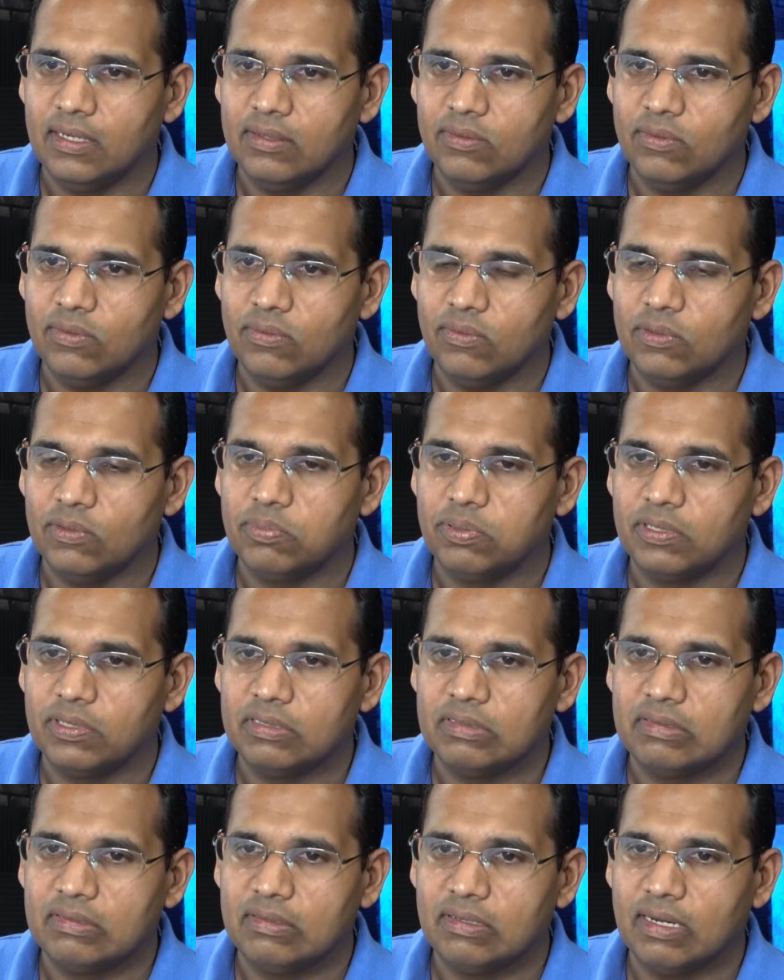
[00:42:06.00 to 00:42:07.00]
One
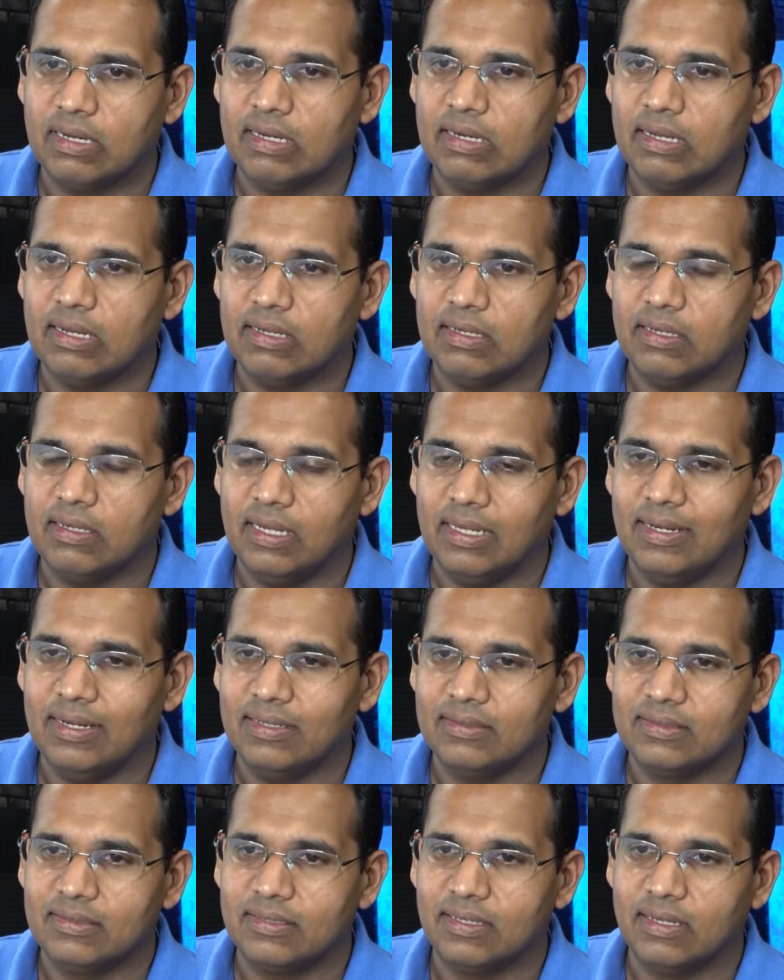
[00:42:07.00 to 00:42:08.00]
person,
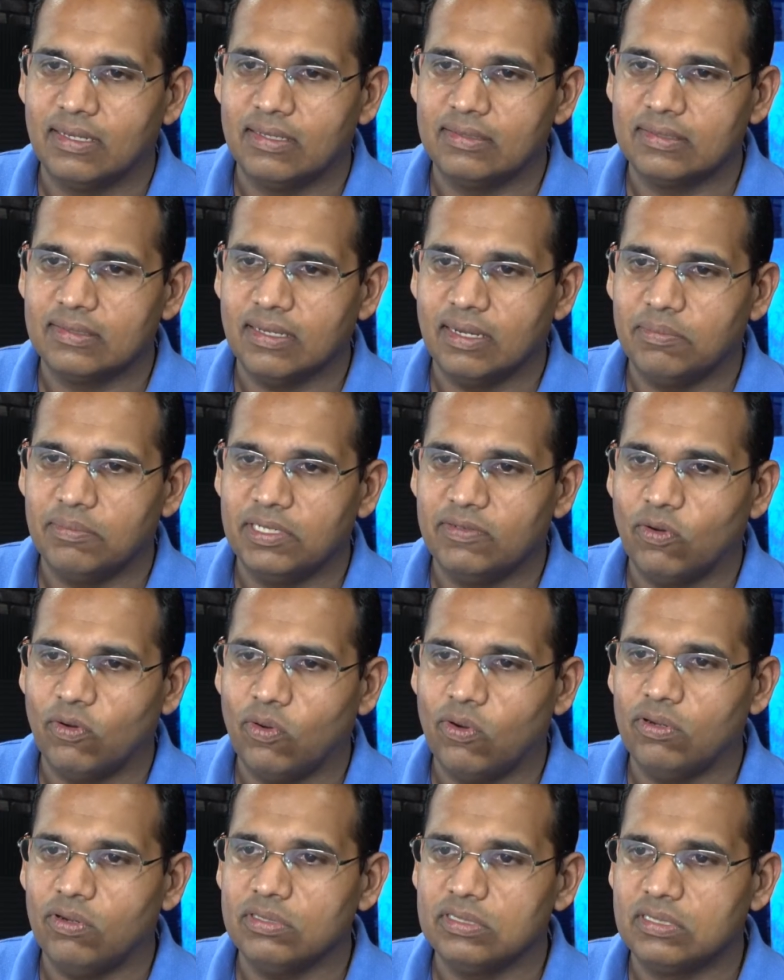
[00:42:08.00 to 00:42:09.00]
Anand says, I believe
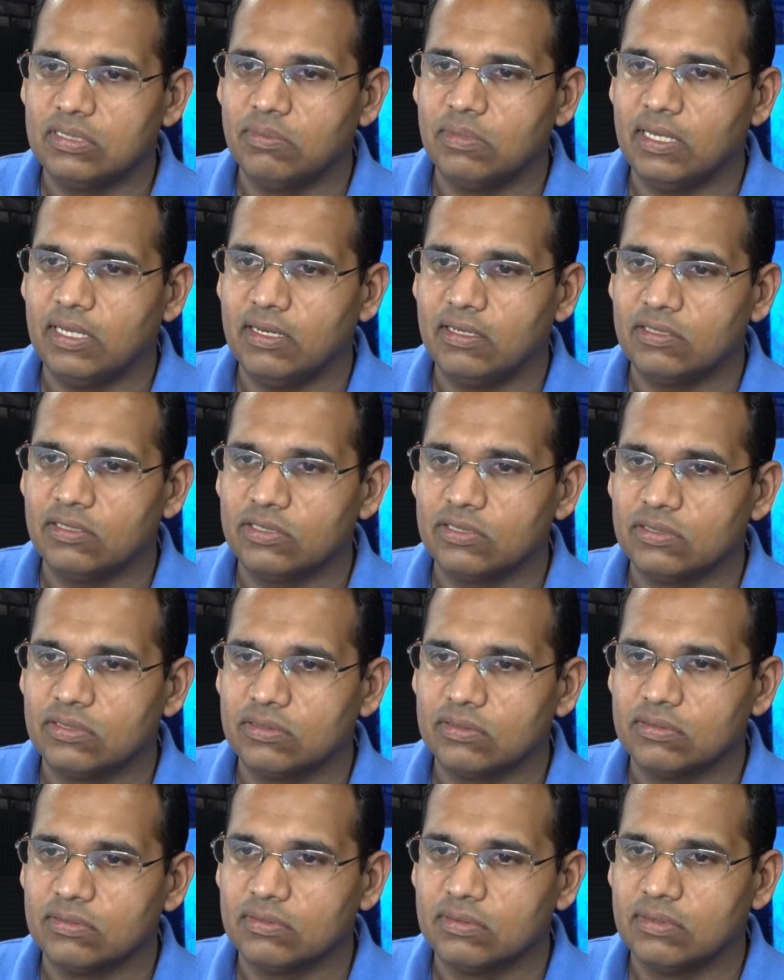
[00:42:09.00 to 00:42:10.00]
all
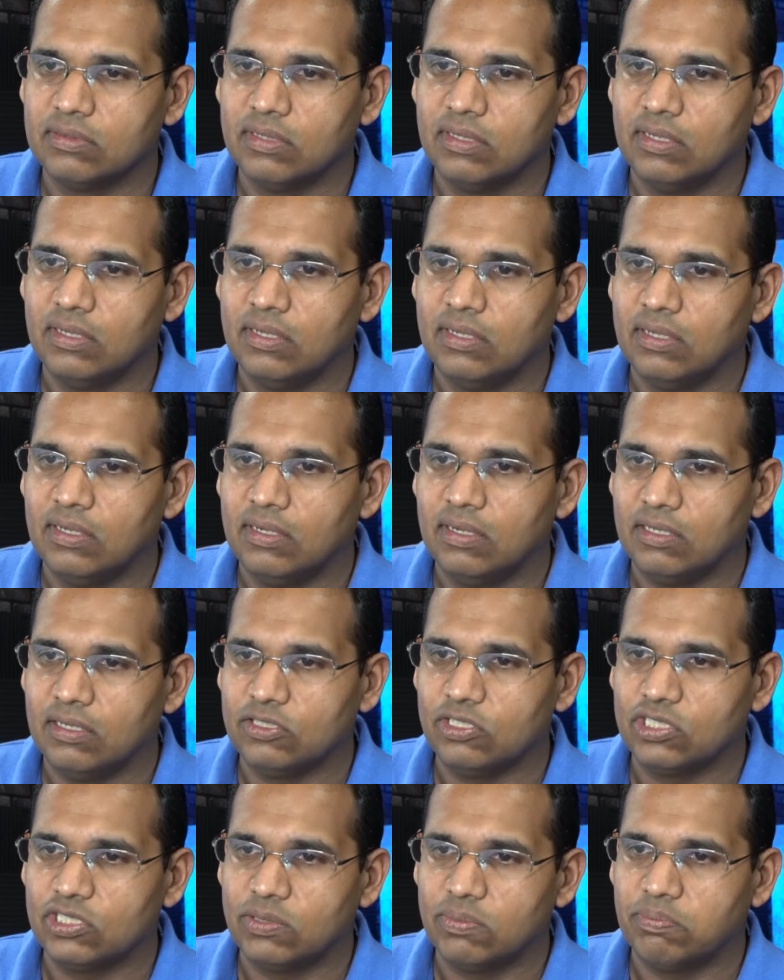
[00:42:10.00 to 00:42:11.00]
simulators are
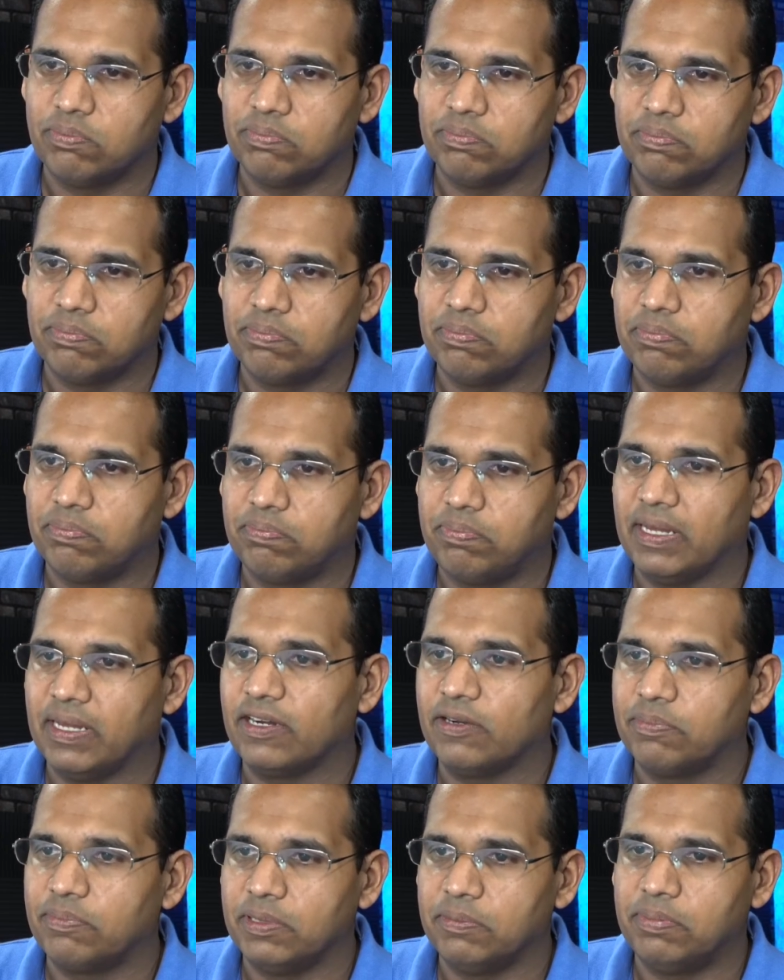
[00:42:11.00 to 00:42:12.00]
just to
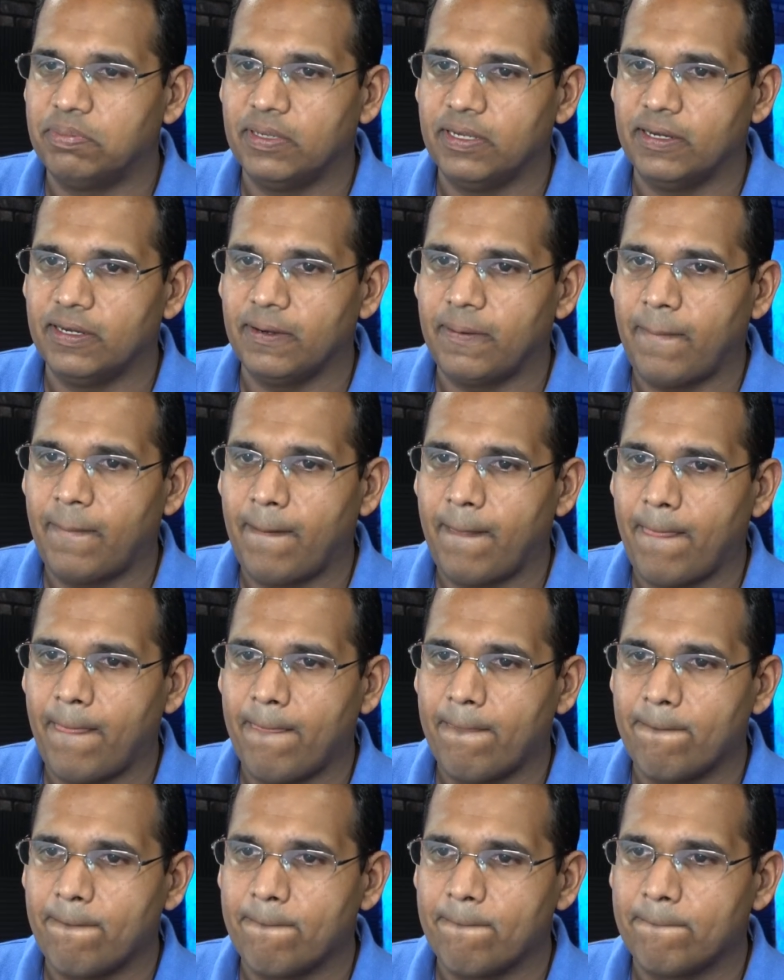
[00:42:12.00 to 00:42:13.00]
better prepare.
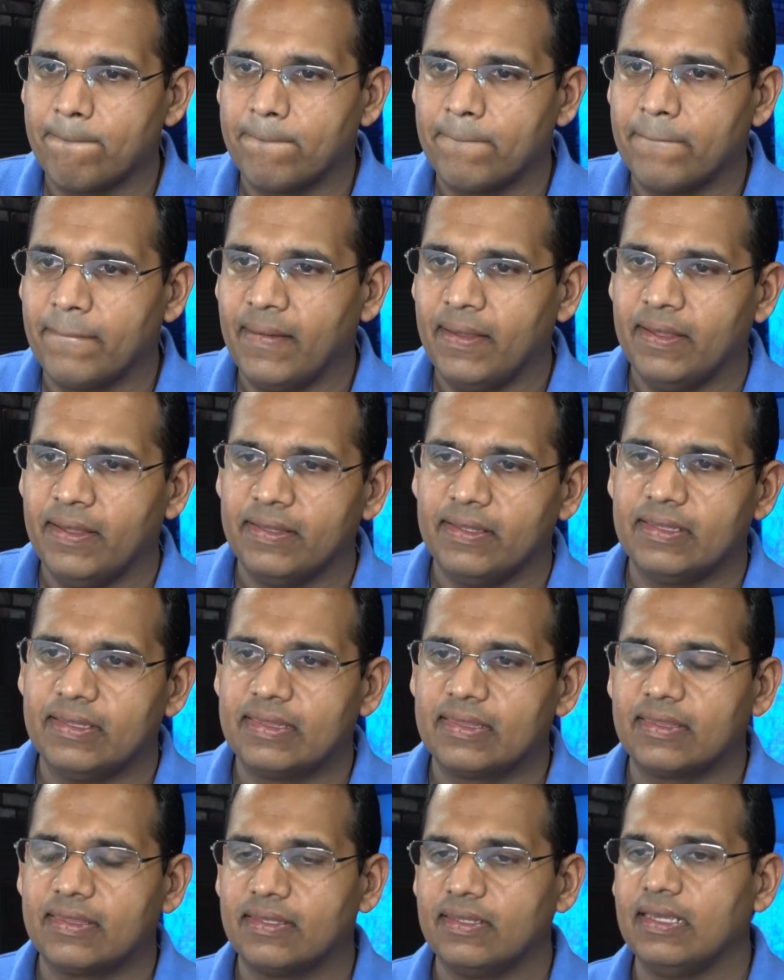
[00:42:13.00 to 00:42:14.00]

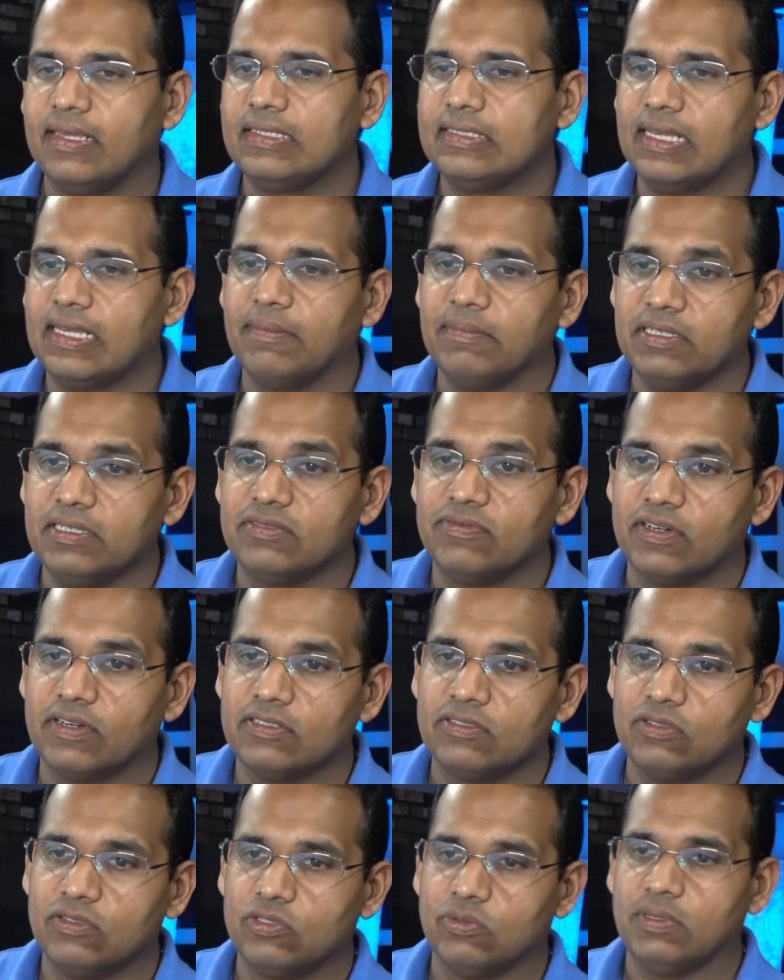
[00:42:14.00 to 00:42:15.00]
The exam is very
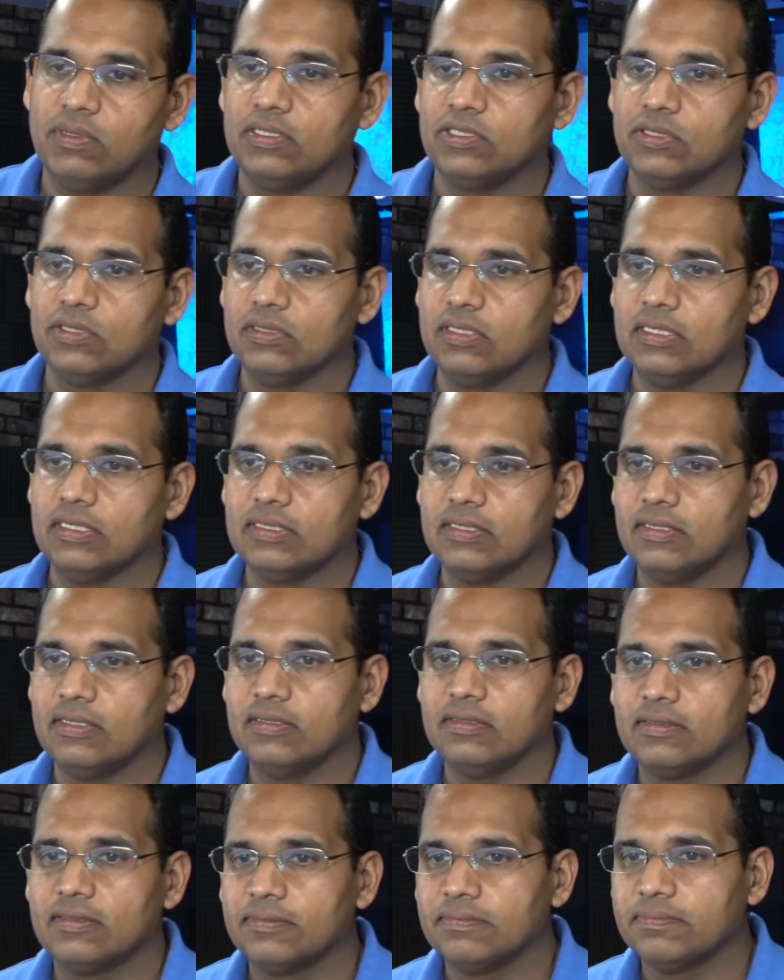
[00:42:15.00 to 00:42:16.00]
situational. Yes, it is.